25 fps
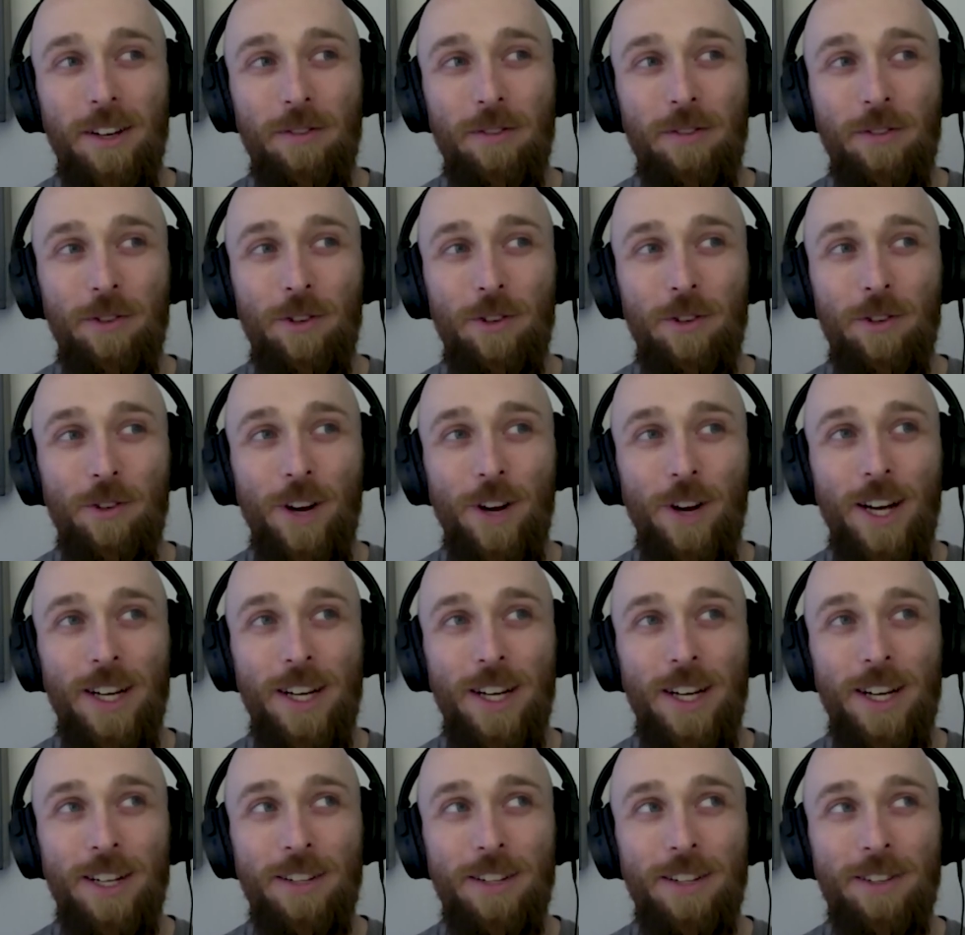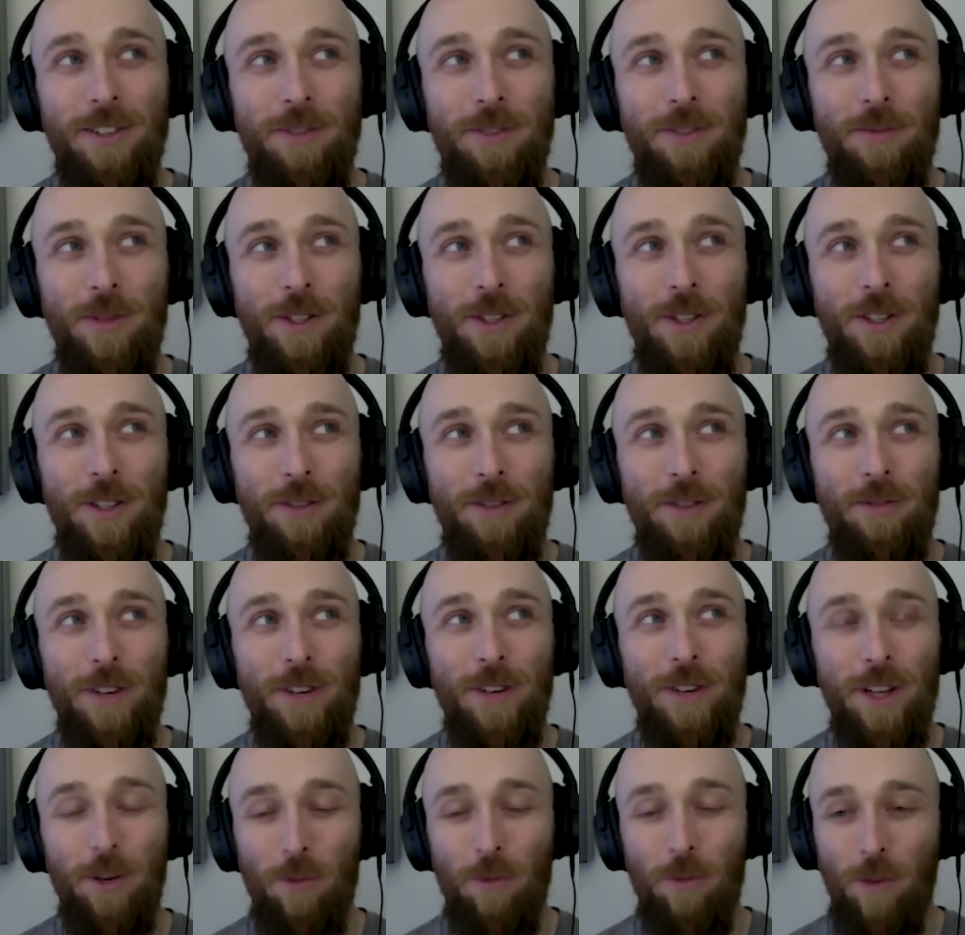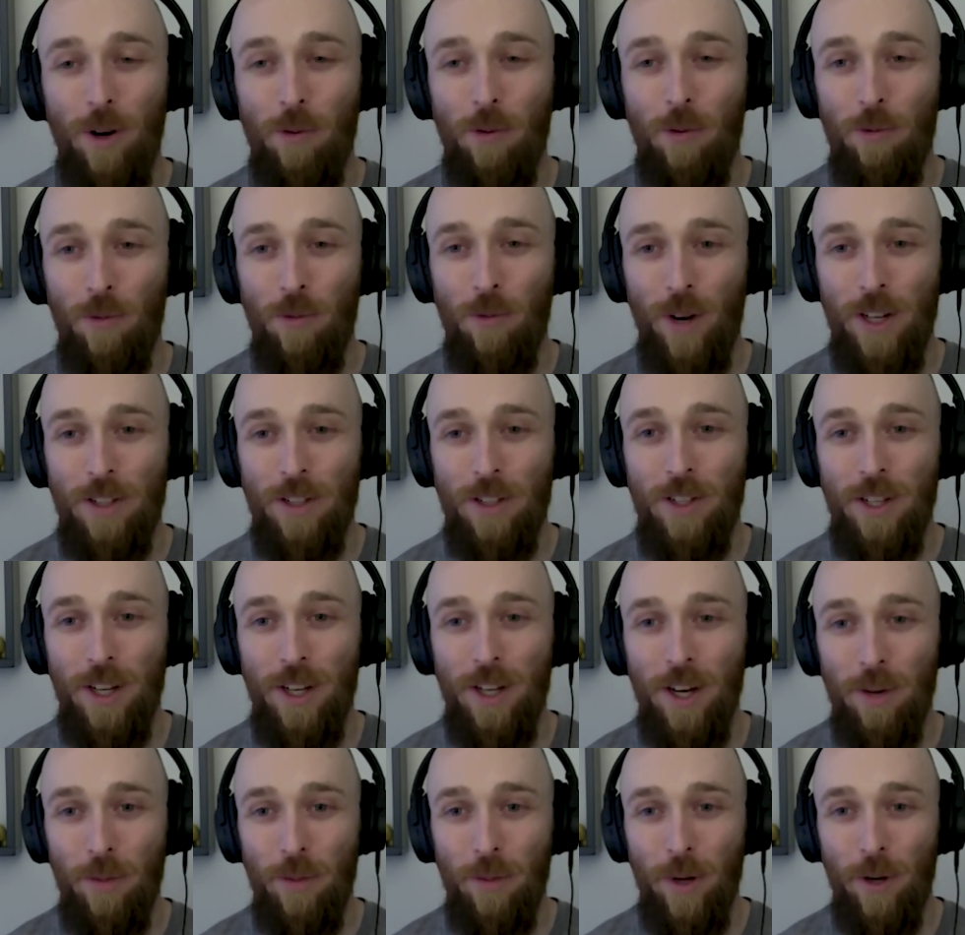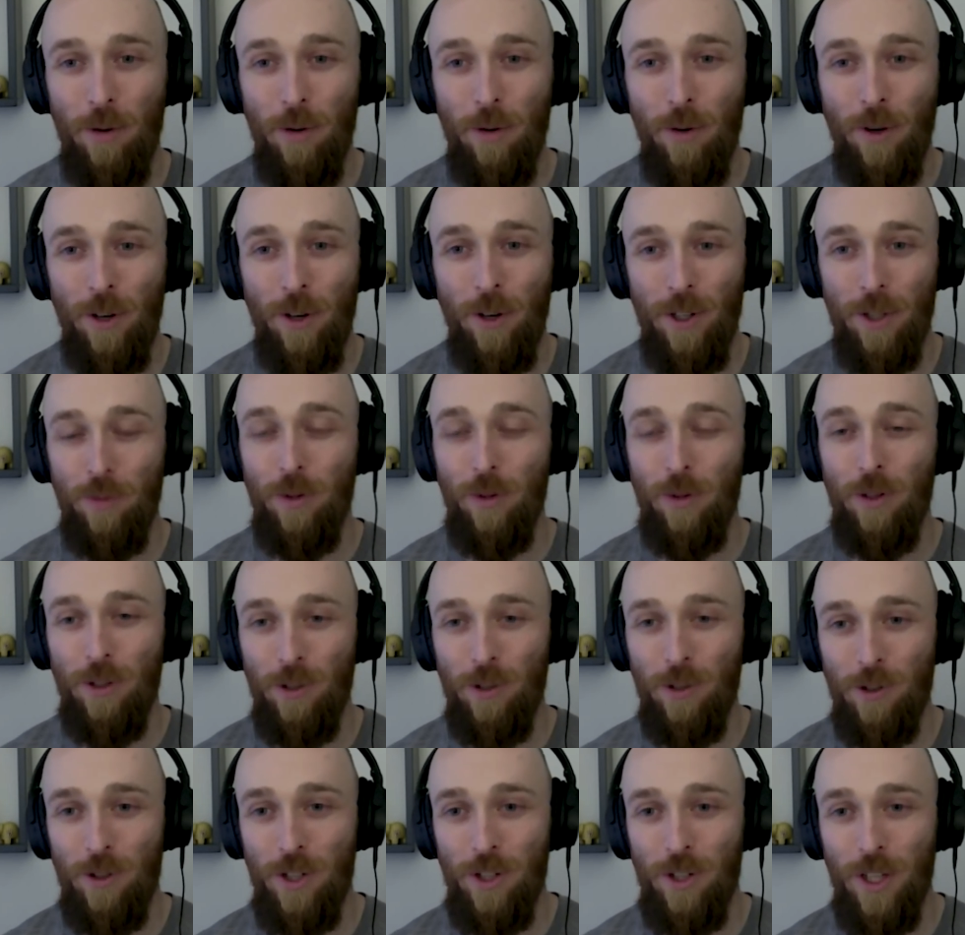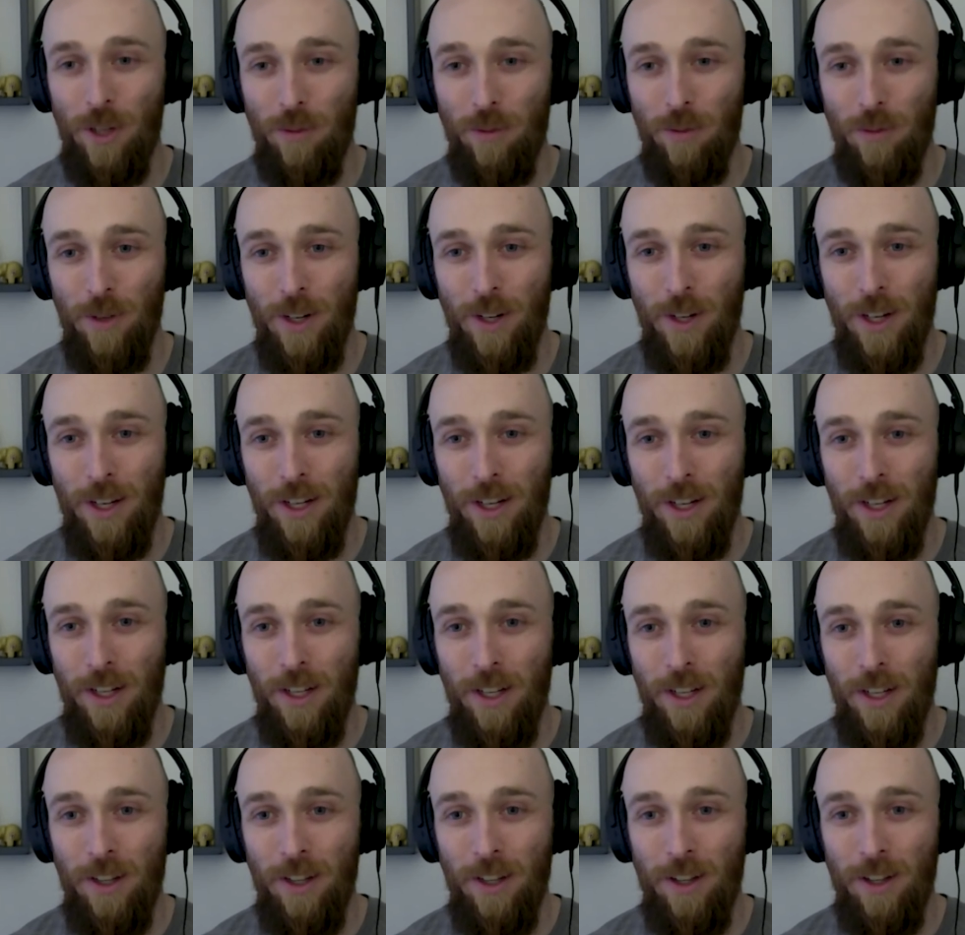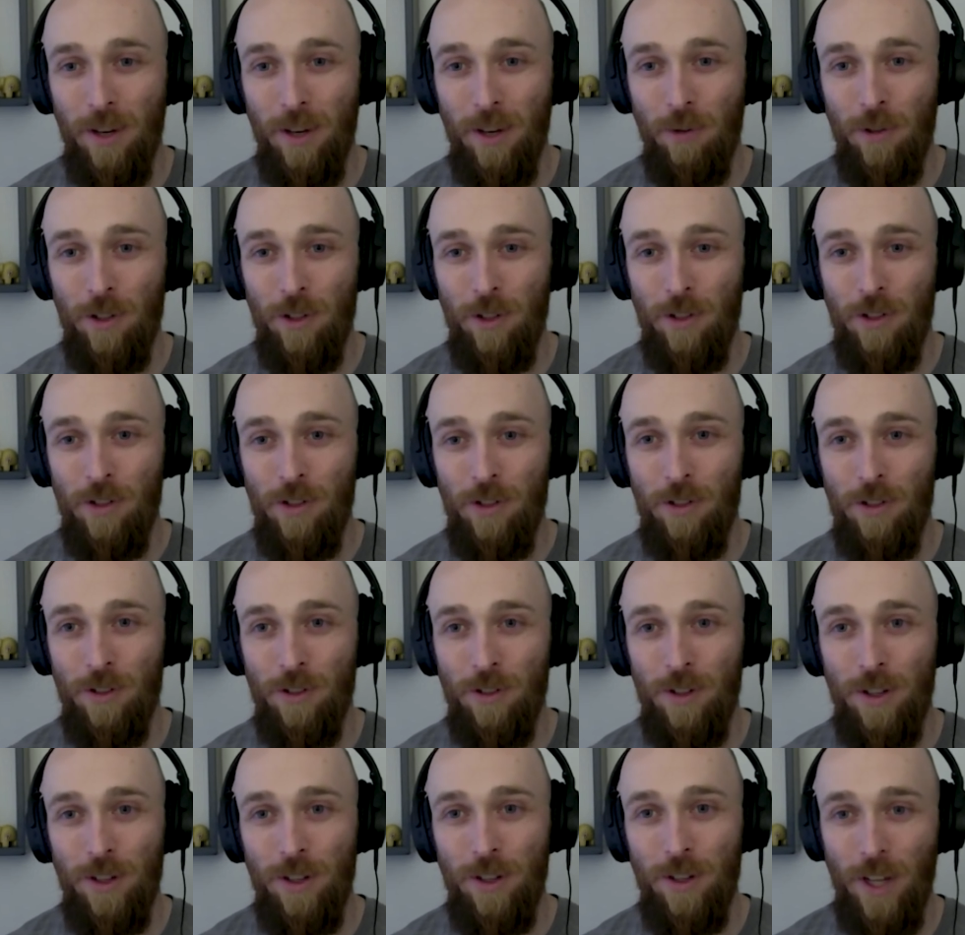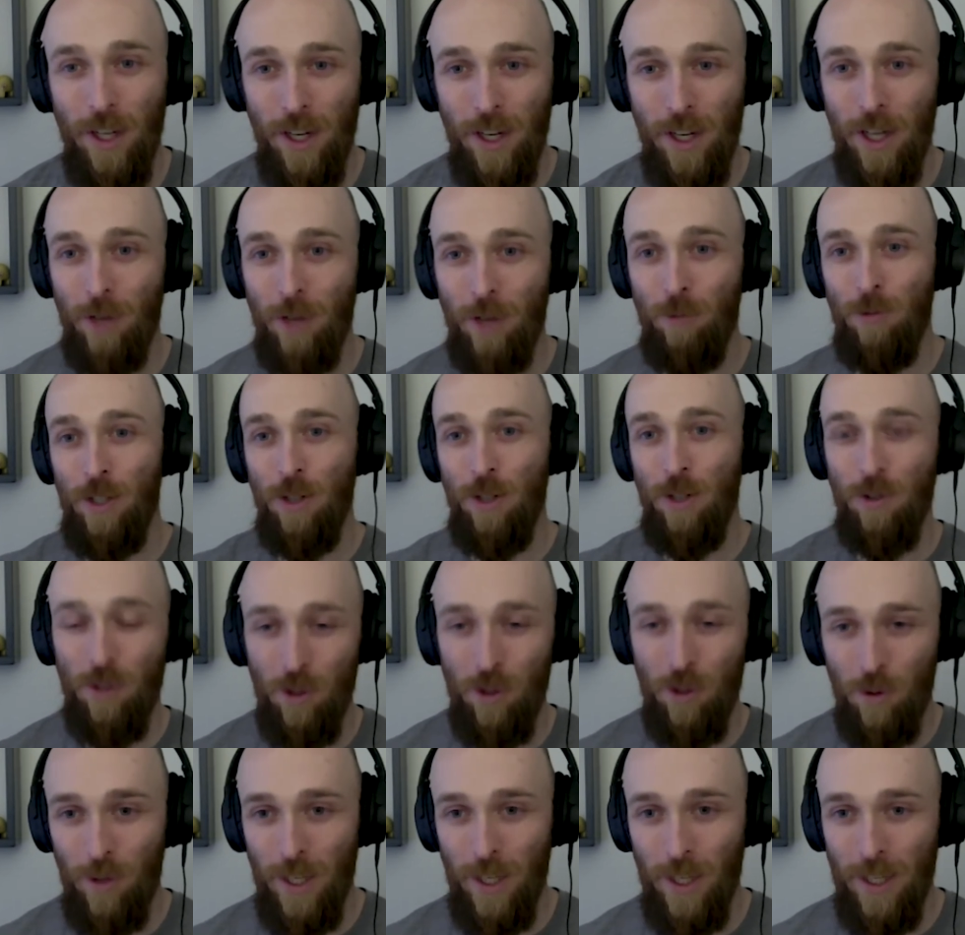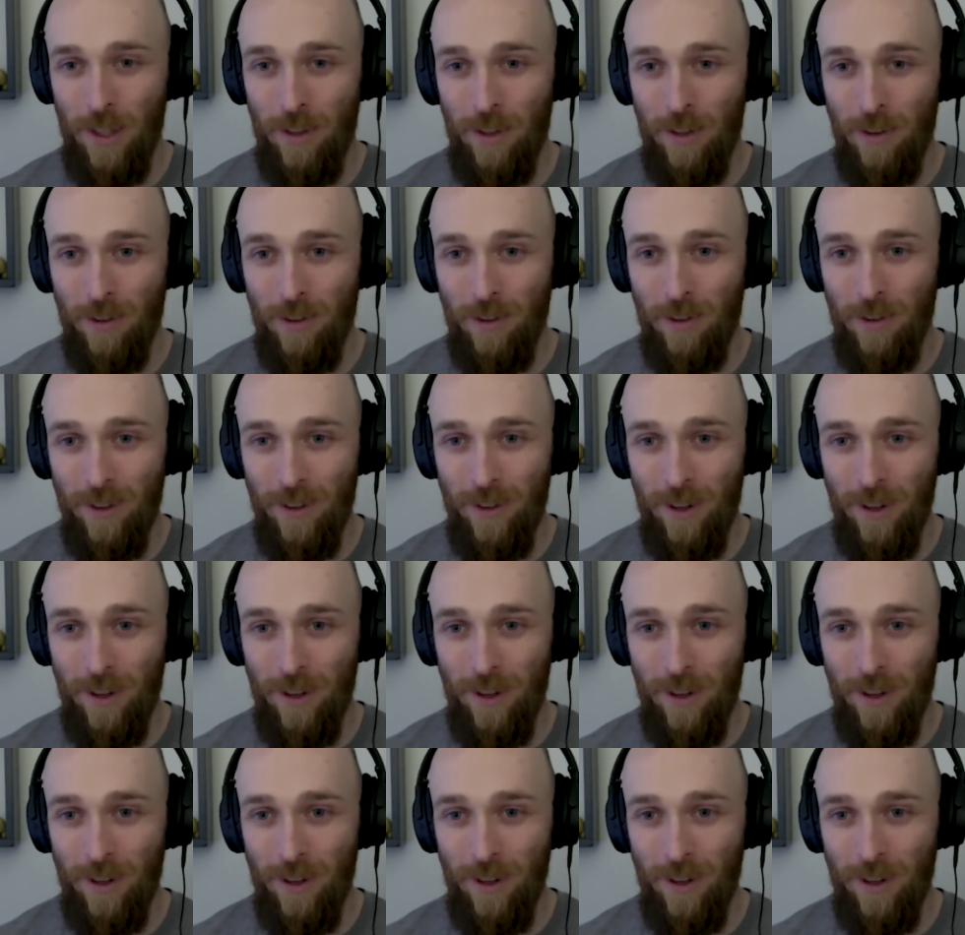if you were to try and get specific, like what was it about entrepreneurship that was that kind of reeled you in?